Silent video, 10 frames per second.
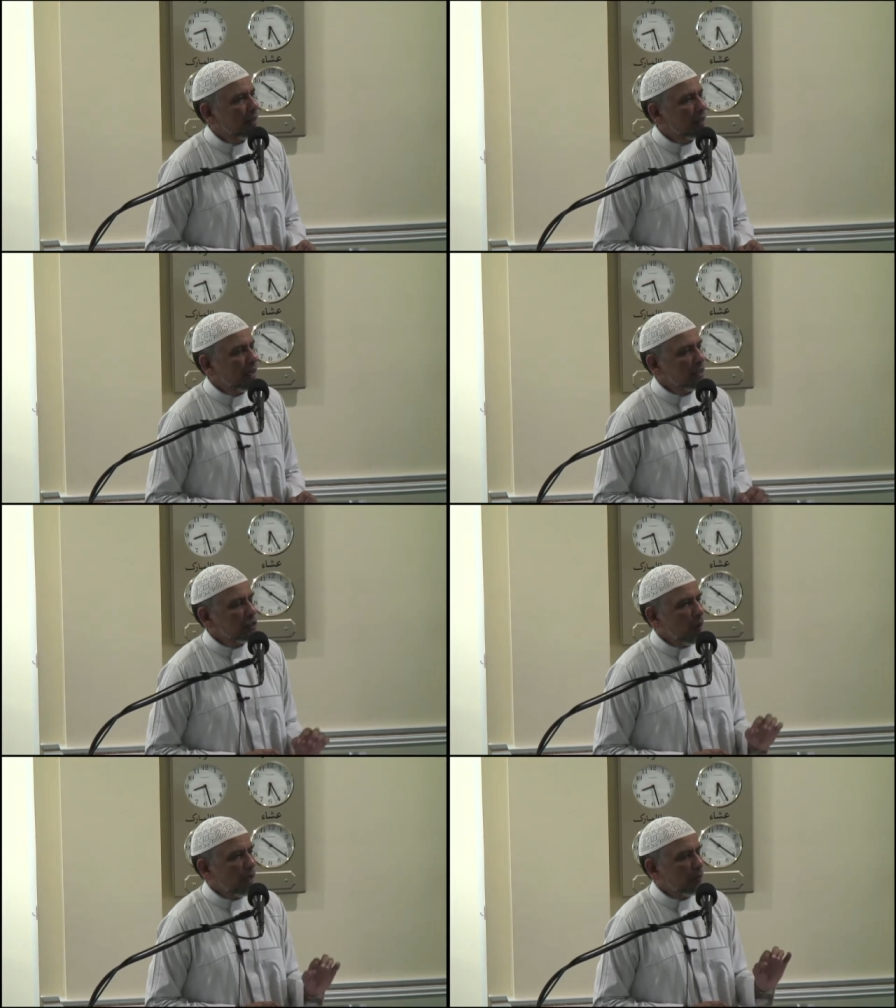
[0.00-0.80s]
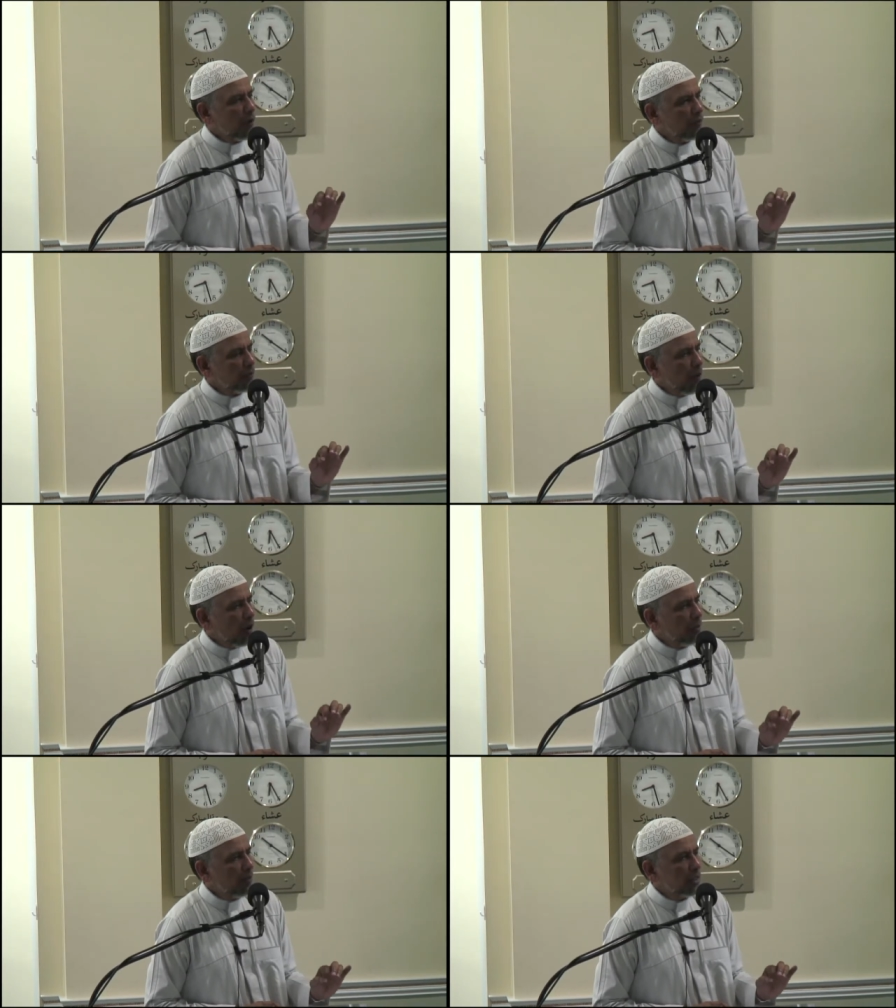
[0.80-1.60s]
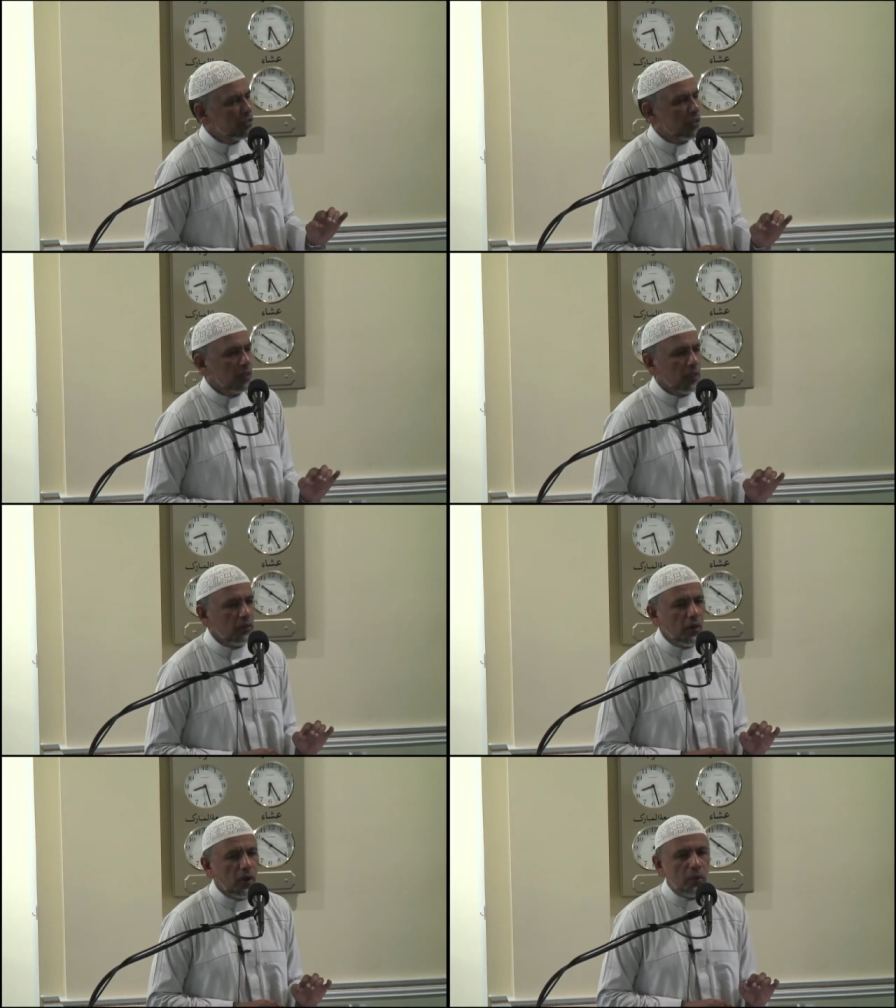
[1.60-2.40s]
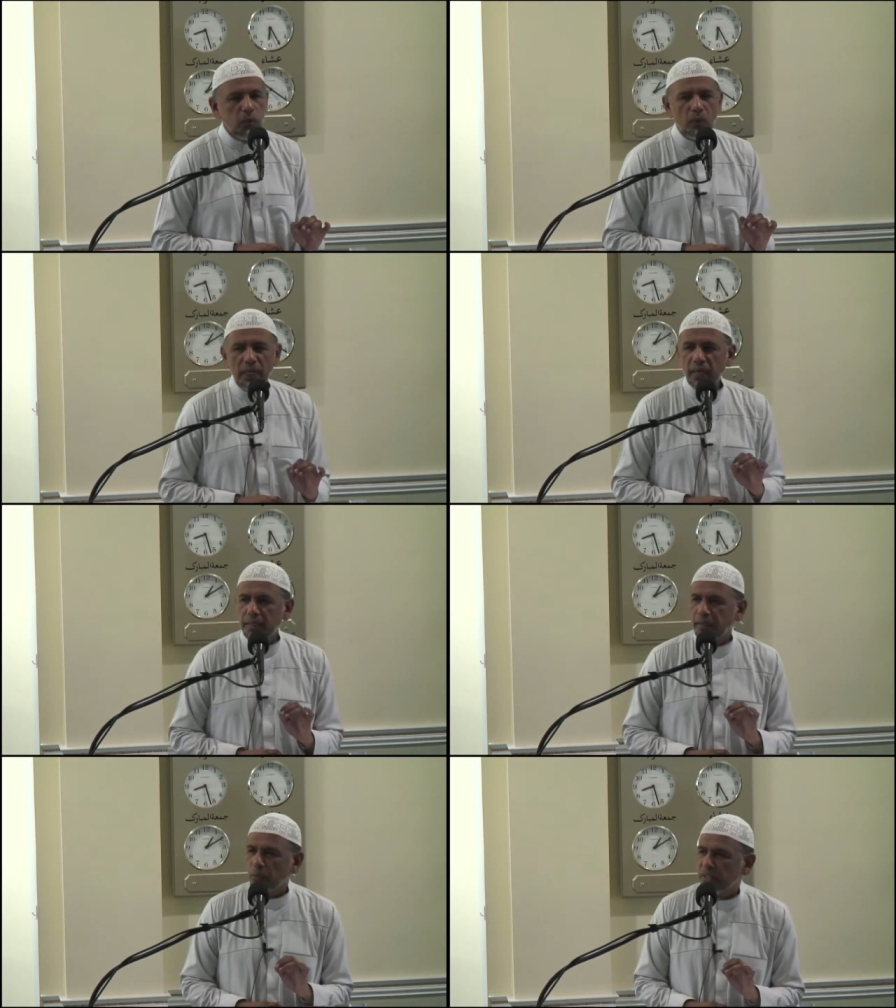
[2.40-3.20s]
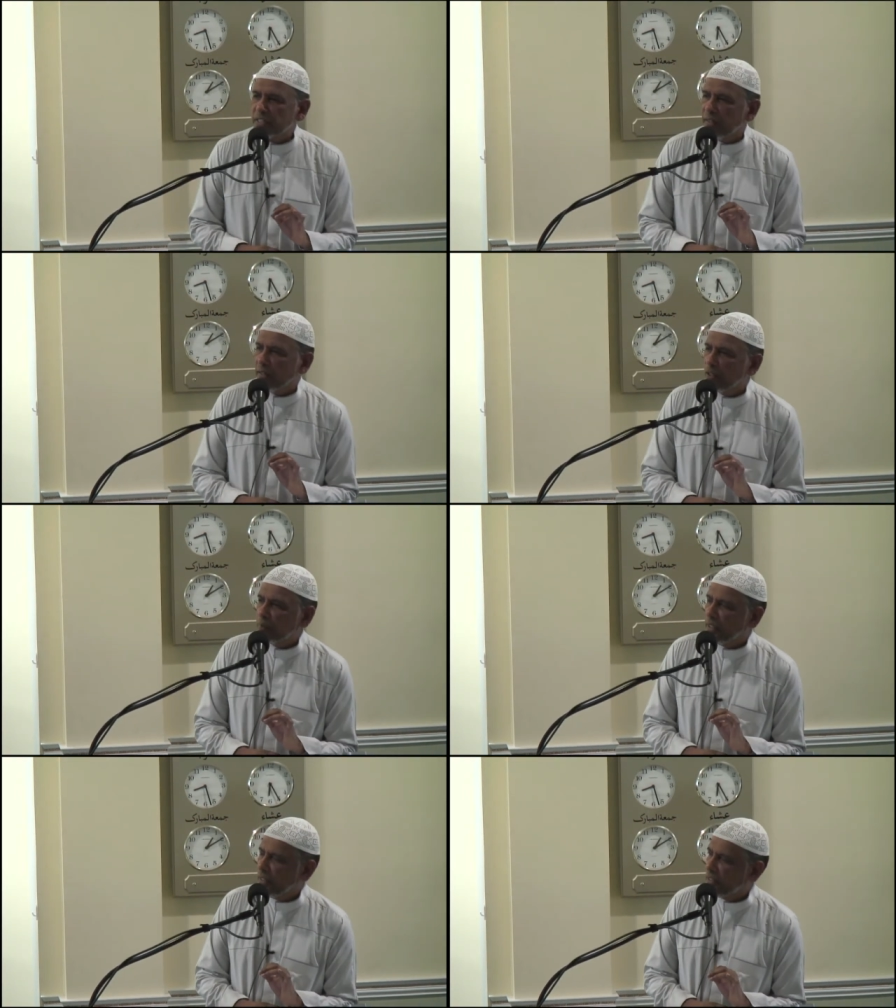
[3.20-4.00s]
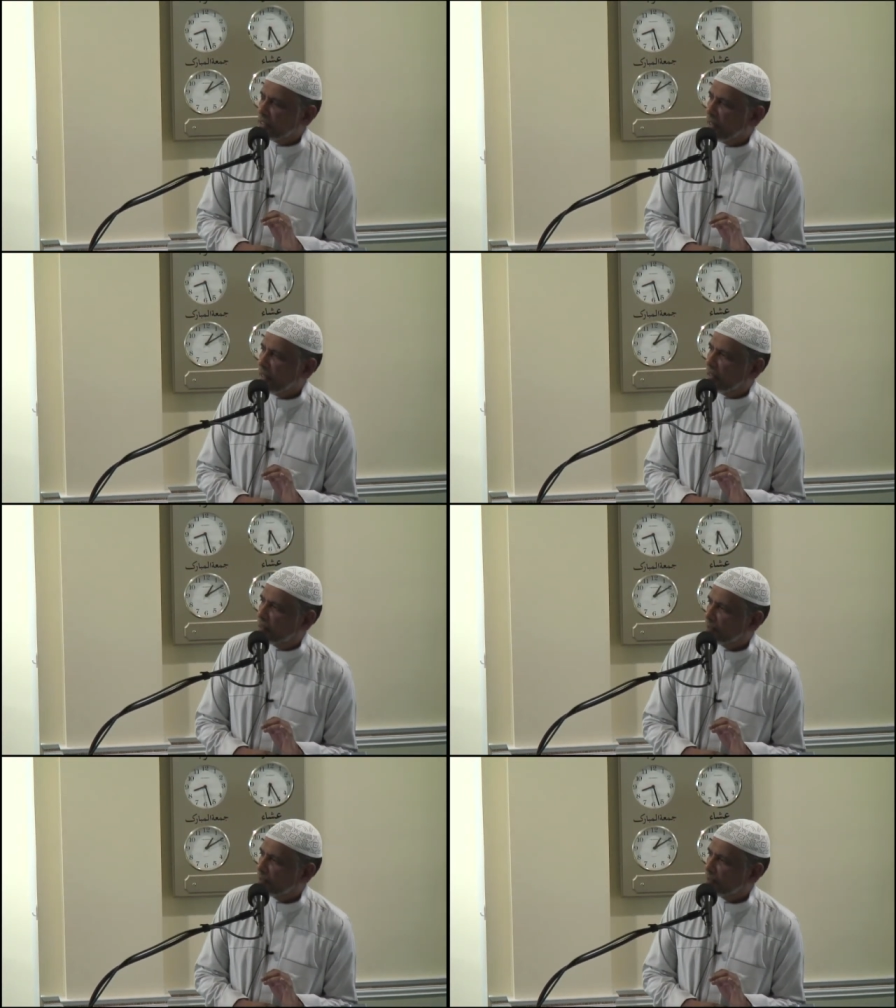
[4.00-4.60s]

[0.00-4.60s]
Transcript: And that is why Prophet Muhammad sallallahu alaihi wasallam he said